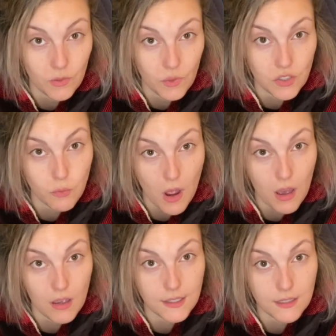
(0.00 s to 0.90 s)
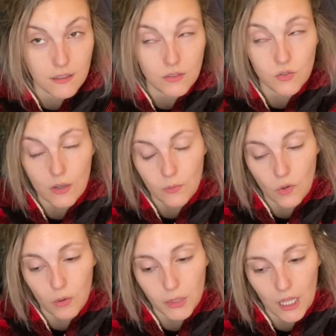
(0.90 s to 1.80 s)
which was,
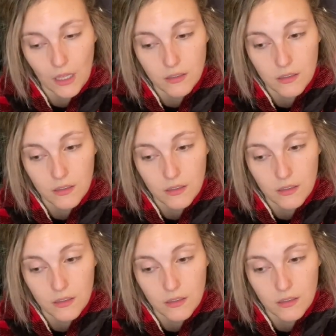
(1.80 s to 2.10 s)
drumroll please,